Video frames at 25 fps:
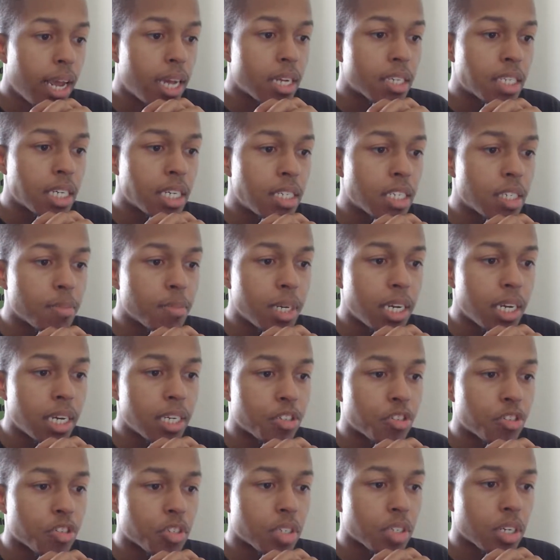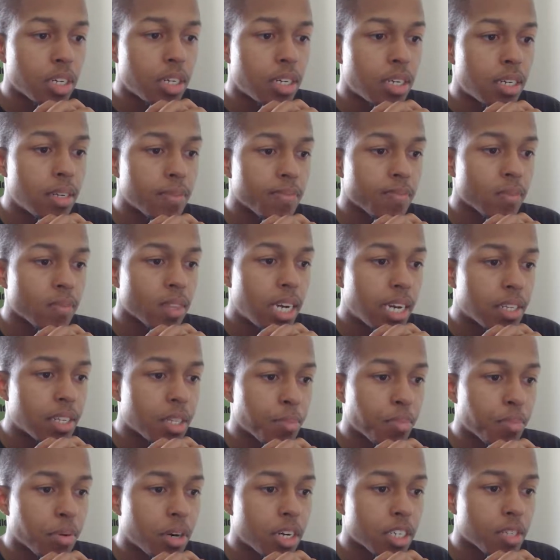Seems to be interested at
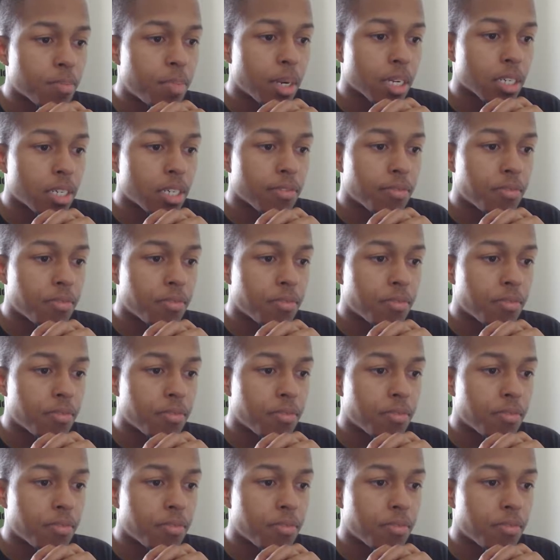the prospect